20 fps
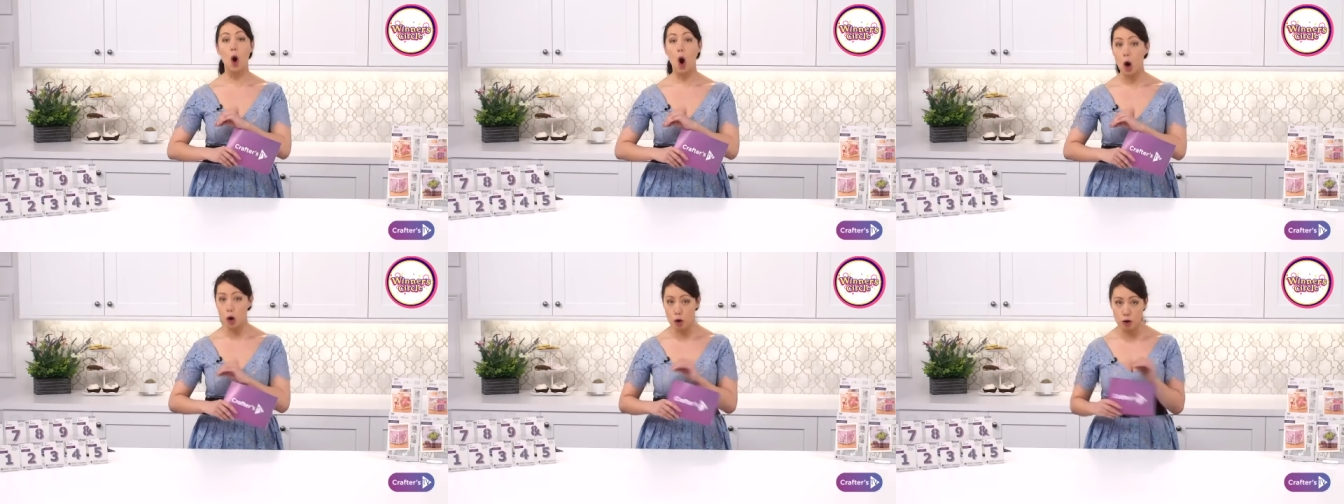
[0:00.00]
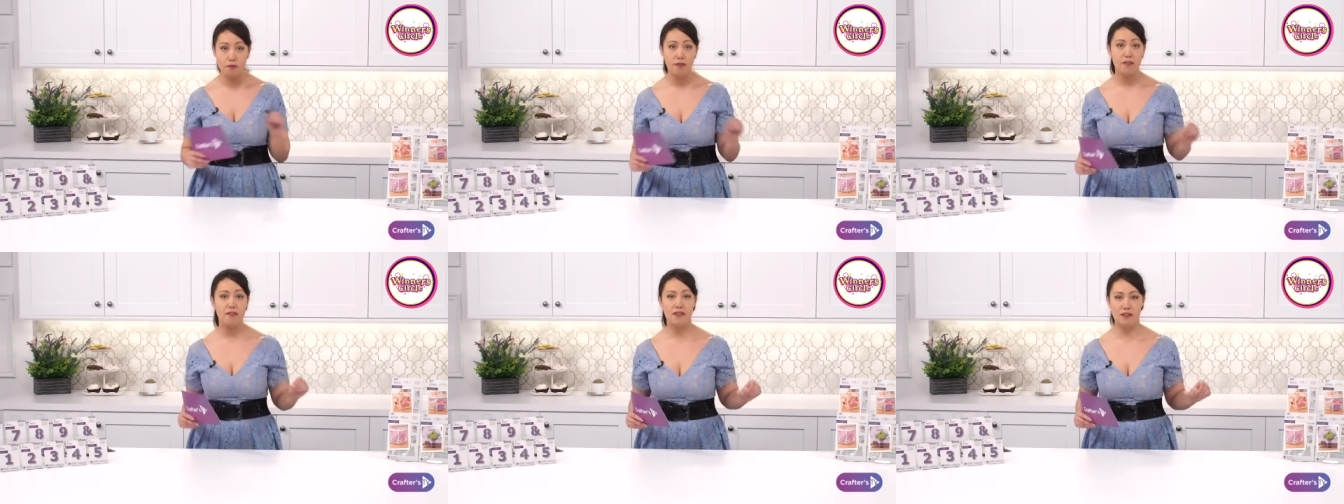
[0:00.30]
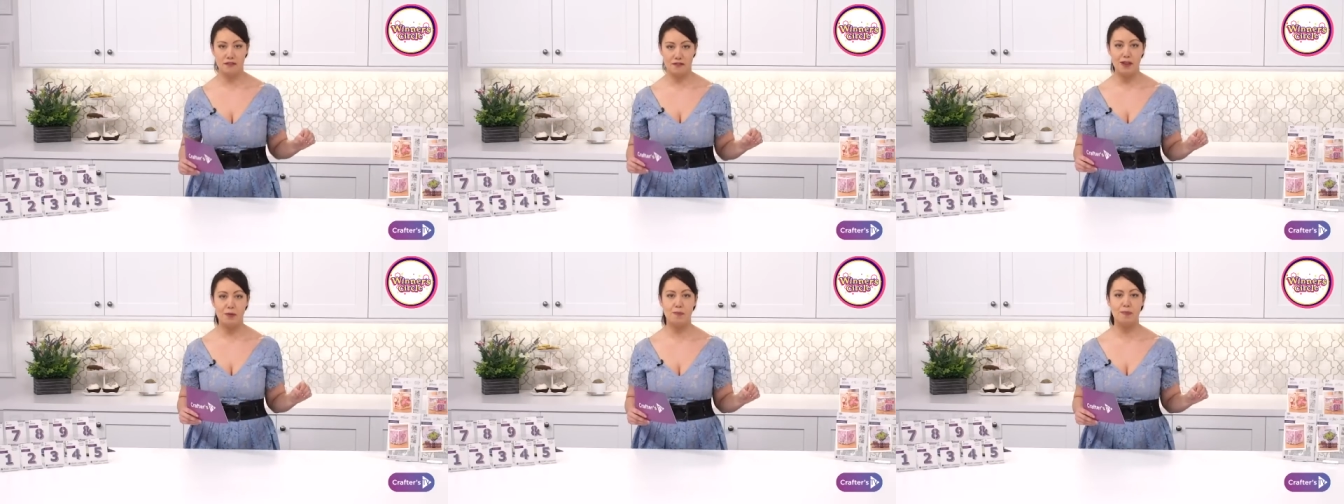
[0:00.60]
over
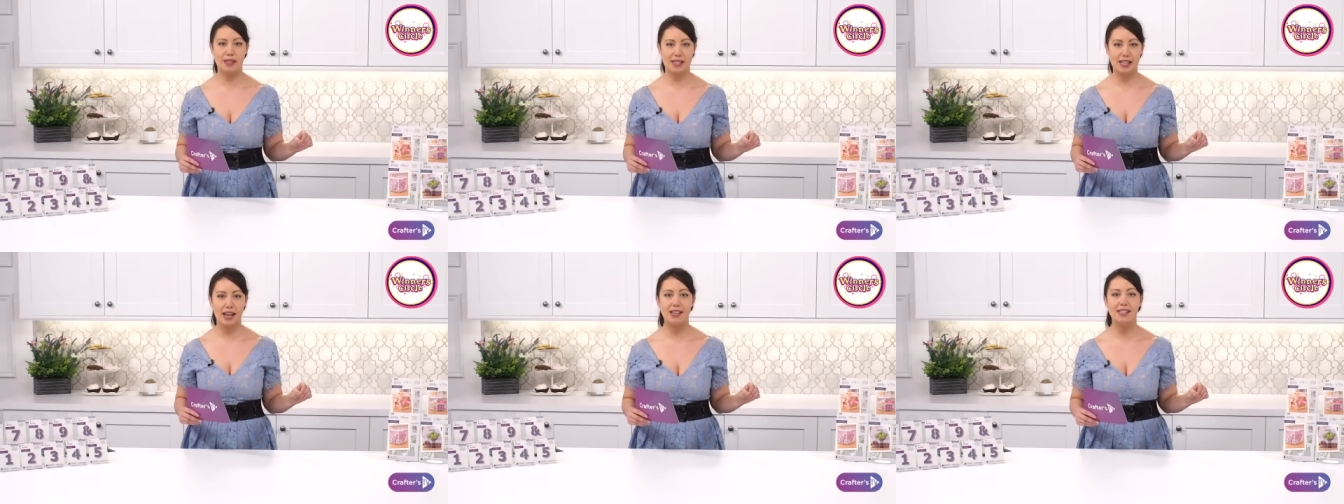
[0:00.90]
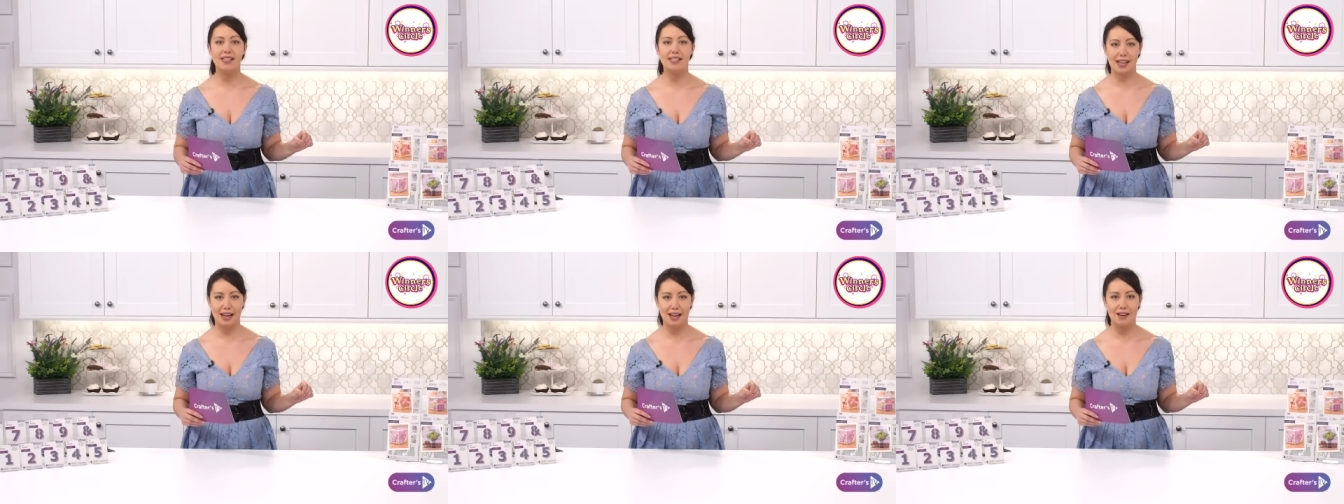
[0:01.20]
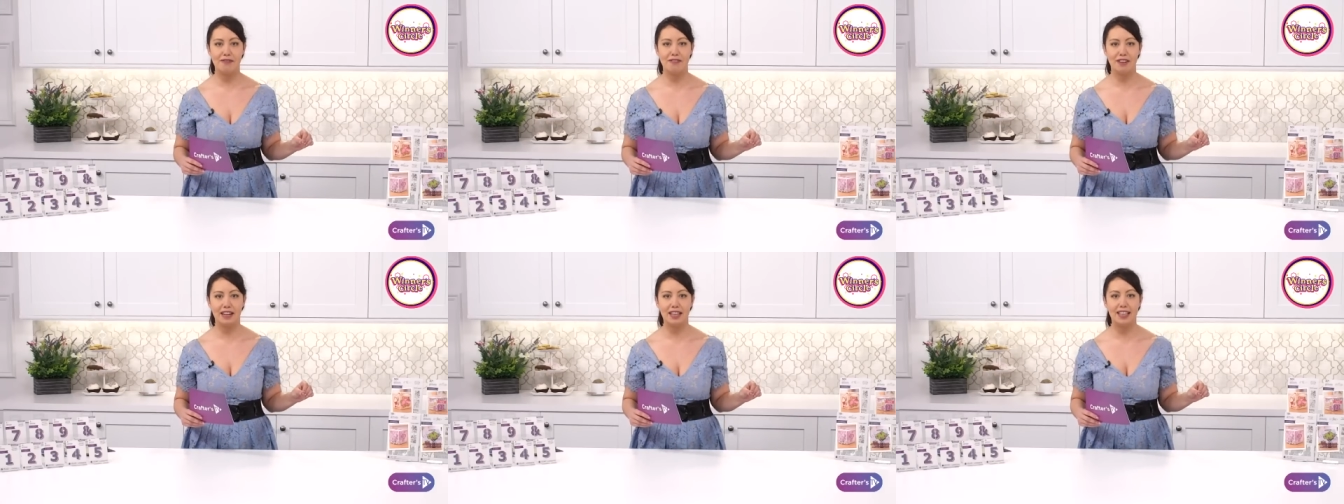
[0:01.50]
50%
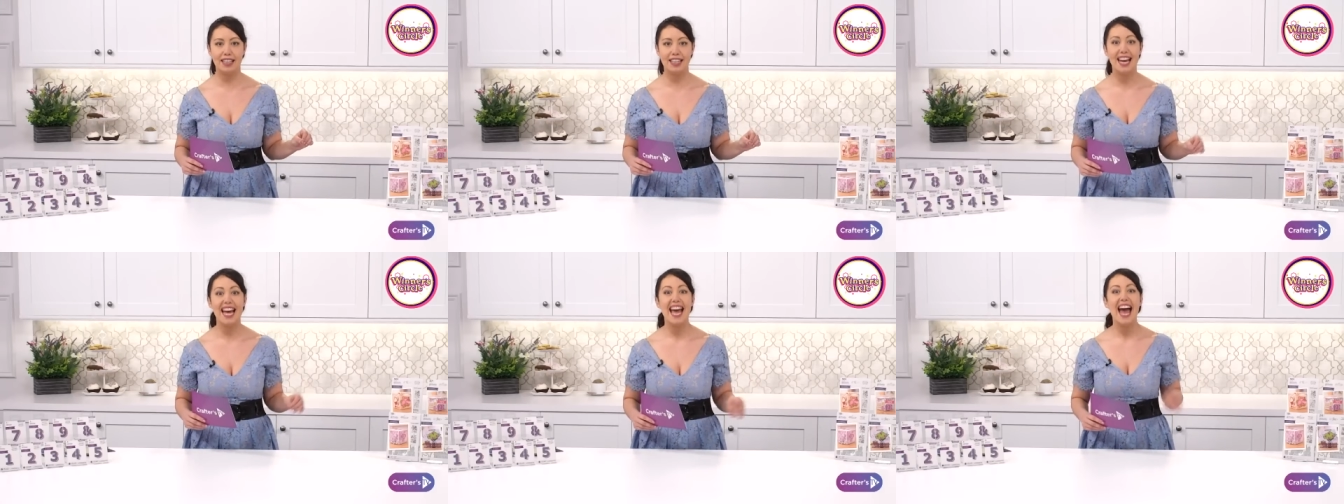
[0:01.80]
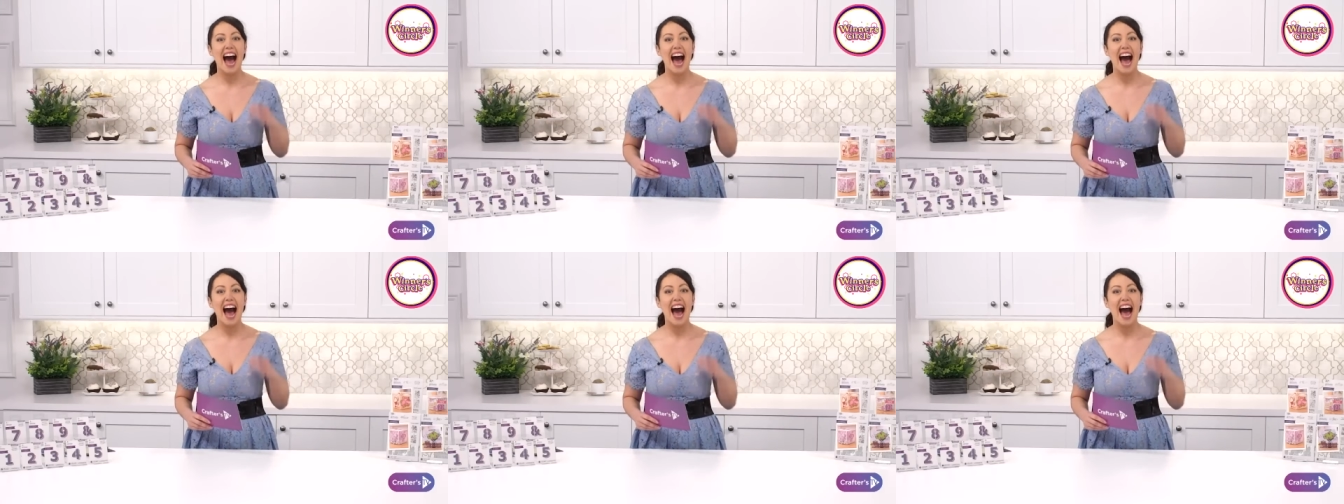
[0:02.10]
saving,